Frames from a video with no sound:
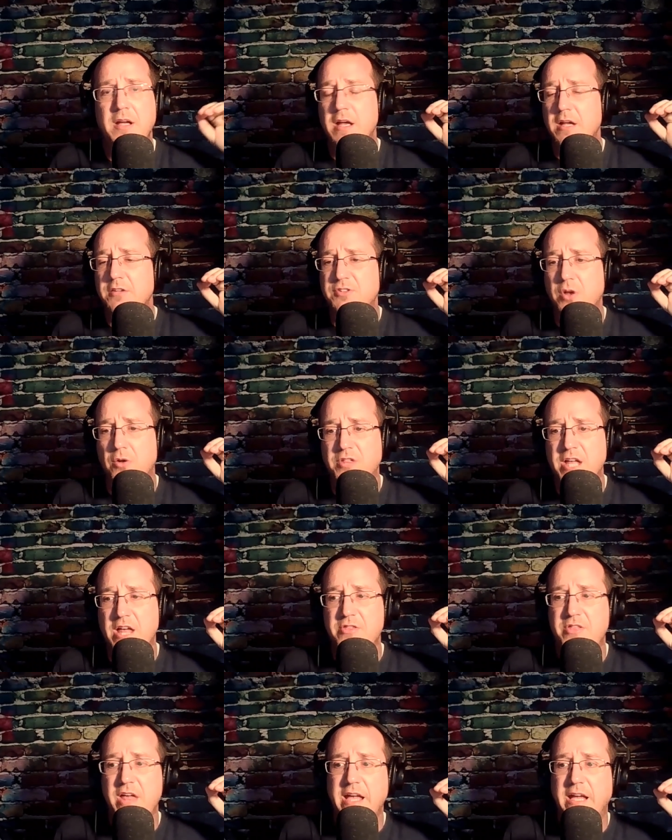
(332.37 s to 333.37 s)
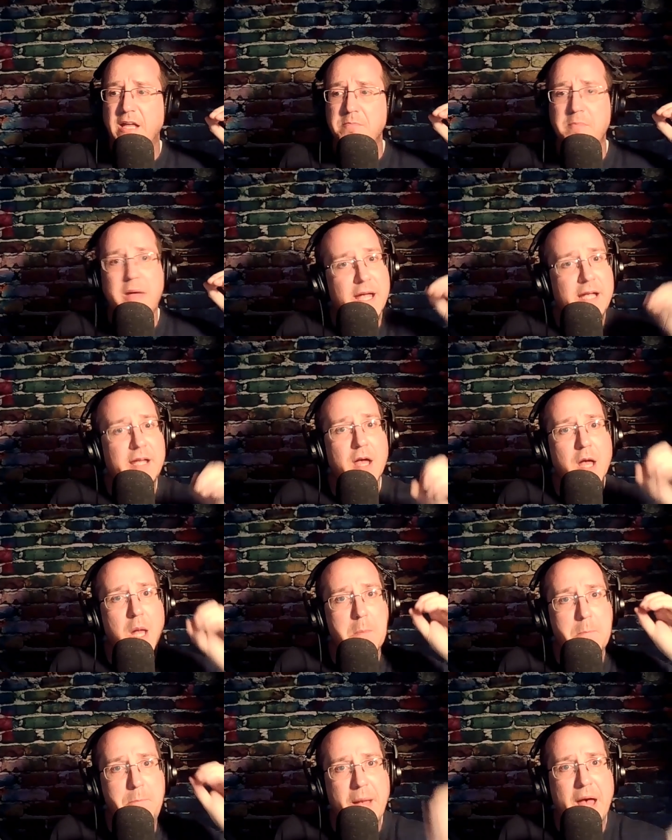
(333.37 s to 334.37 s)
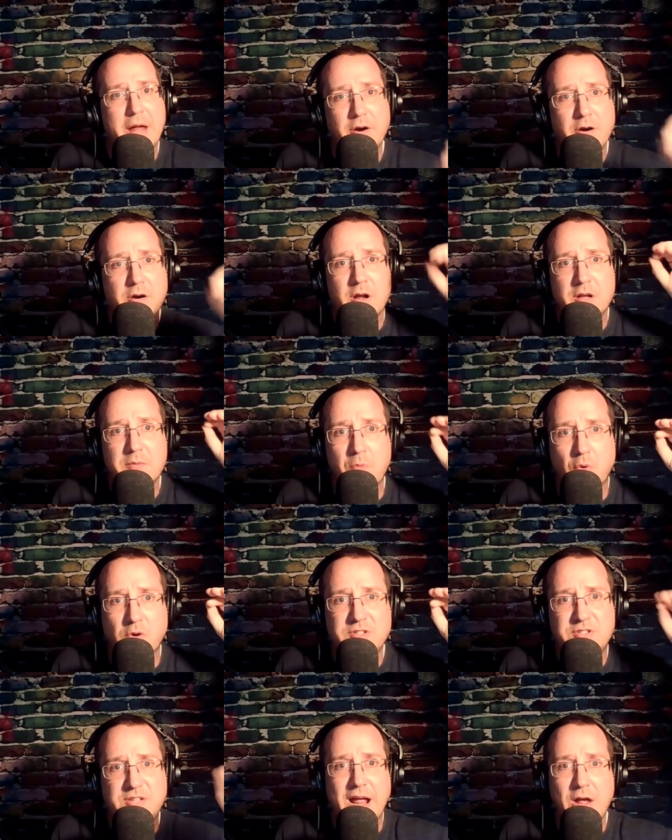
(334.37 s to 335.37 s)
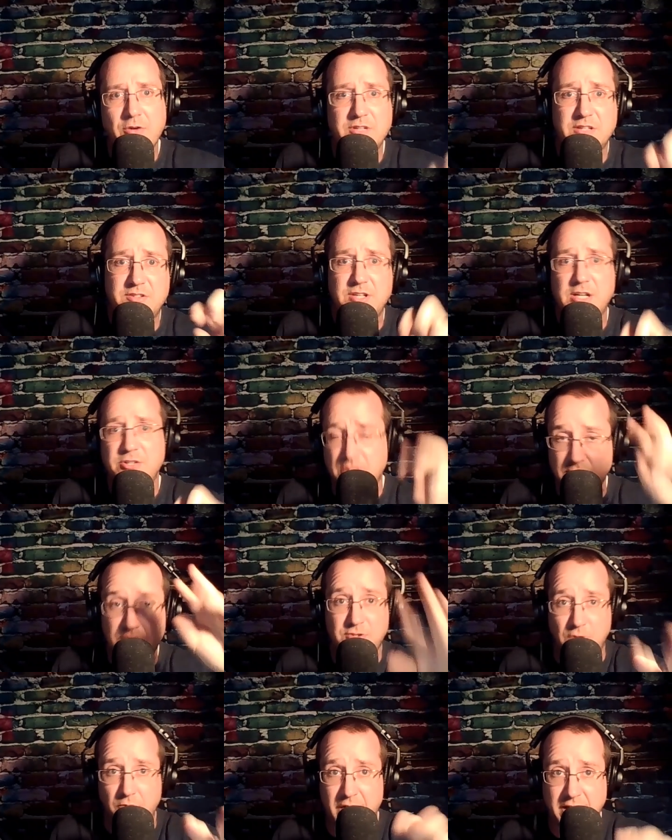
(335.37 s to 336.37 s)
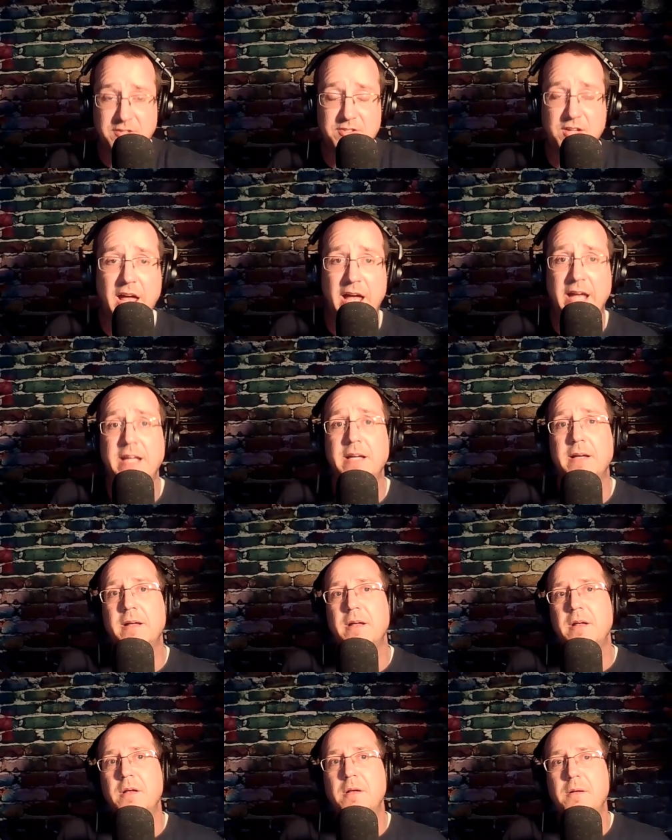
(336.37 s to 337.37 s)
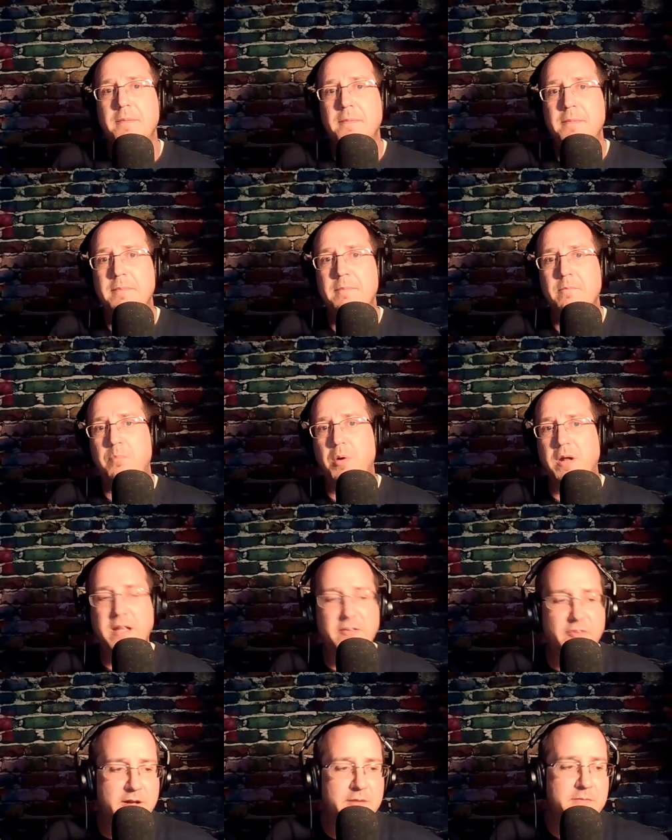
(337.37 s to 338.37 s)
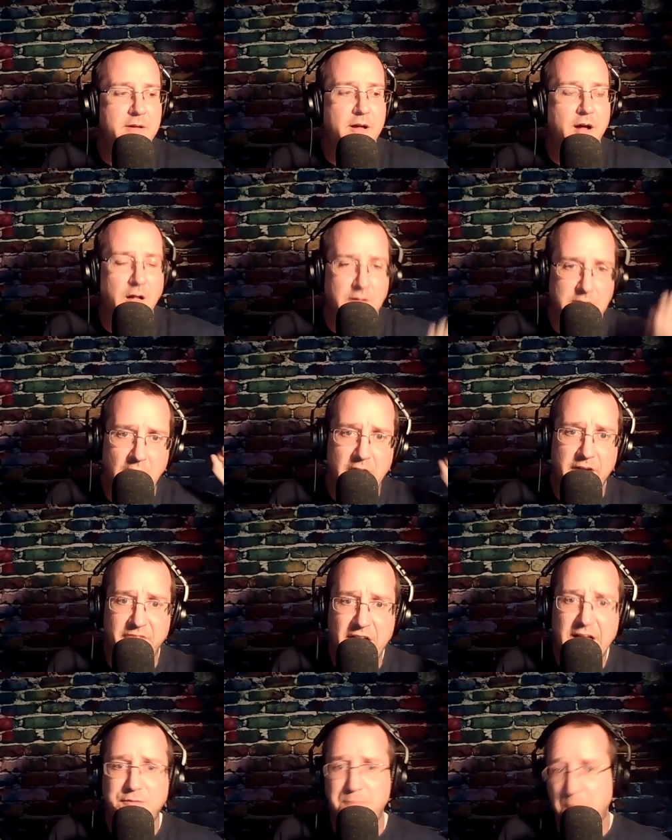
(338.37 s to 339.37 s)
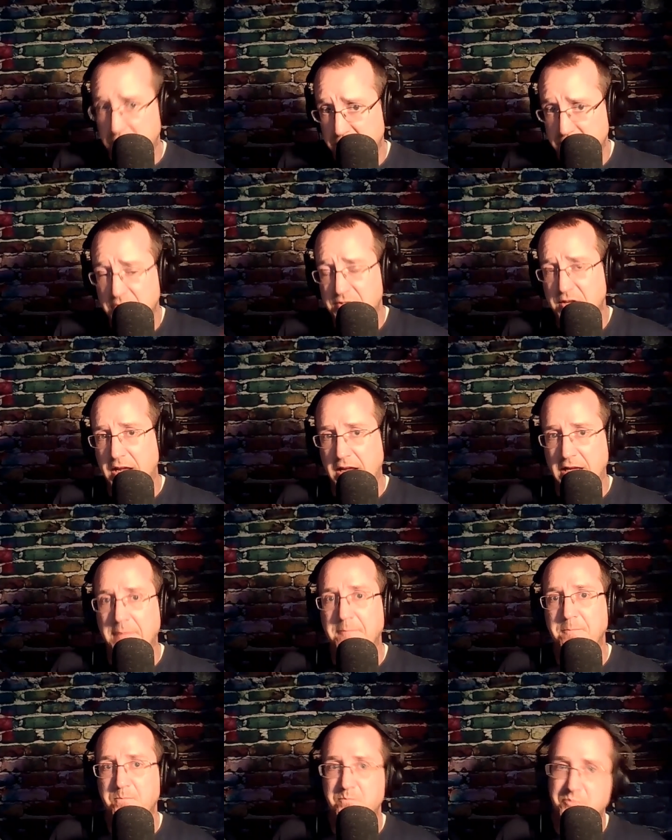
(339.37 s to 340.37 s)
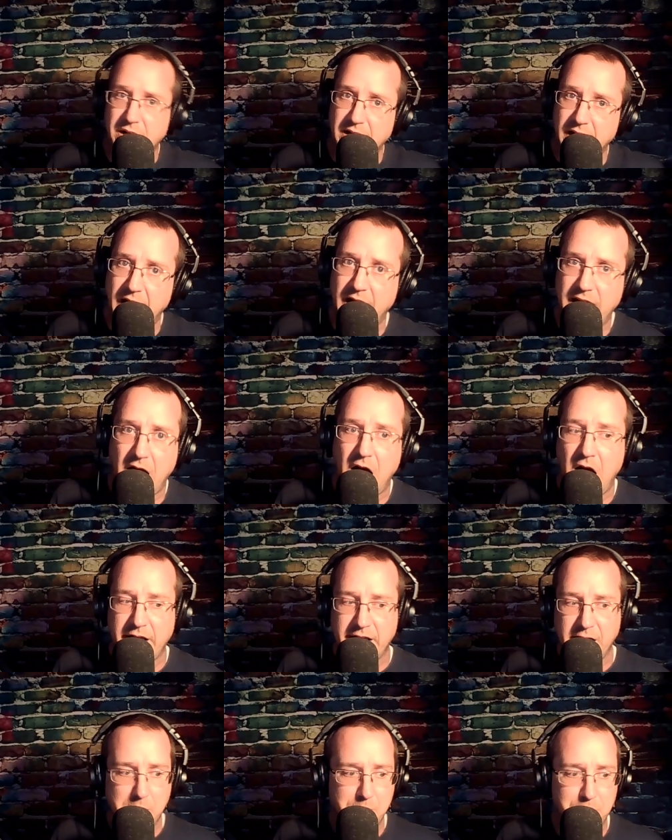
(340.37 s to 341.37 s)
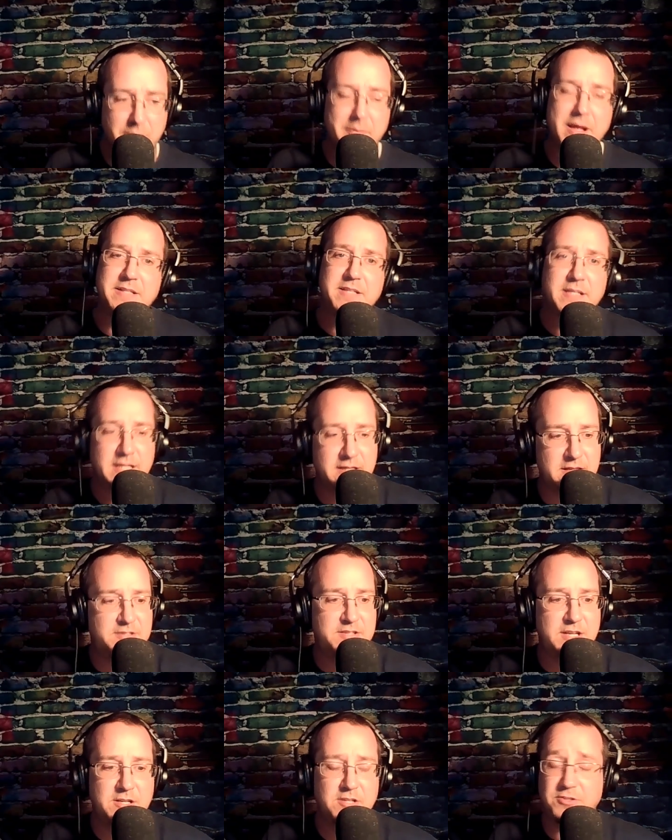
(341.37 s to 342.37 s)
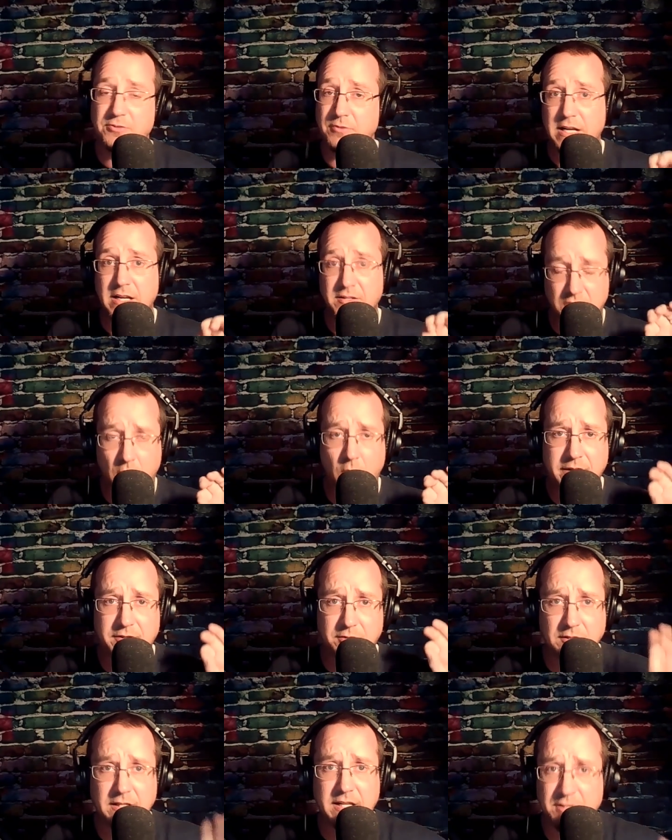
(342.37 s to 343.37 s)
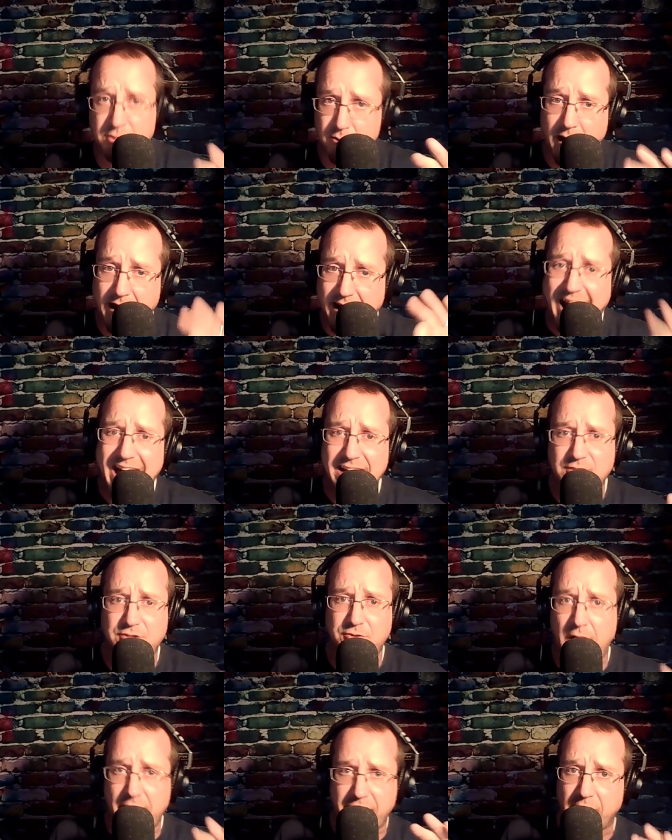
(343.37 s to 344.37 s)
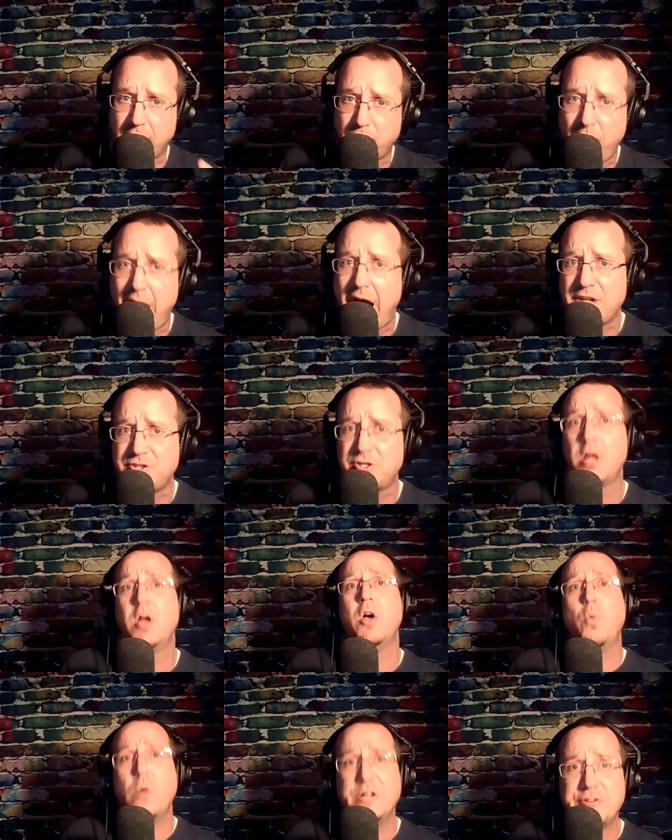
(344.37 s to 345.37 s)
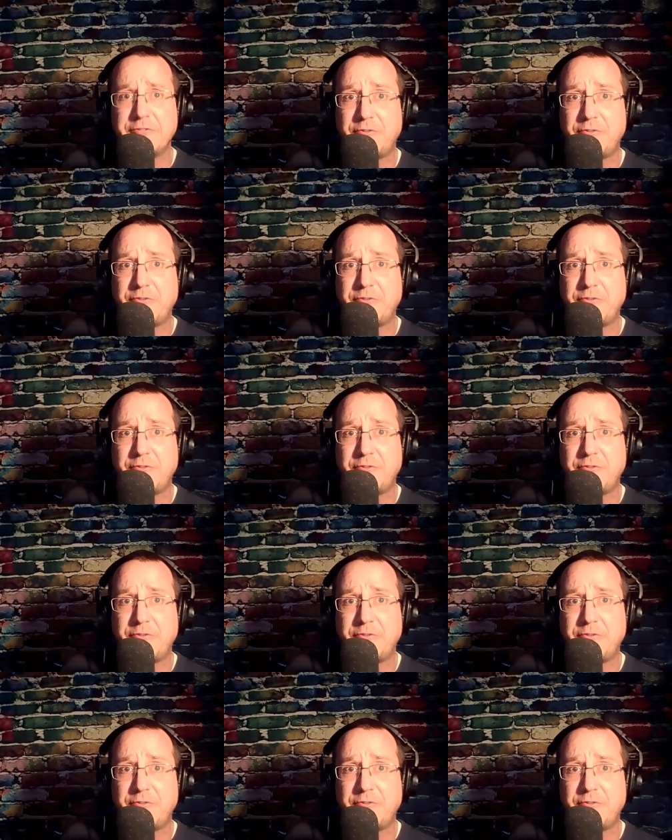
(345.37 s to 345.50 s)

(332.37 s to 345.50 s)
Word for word: so that they can make better, more sound decisions, so they say. But even a lot of experts are saying that A I implemented in this industry is going to lead to a catastrophic crash, which of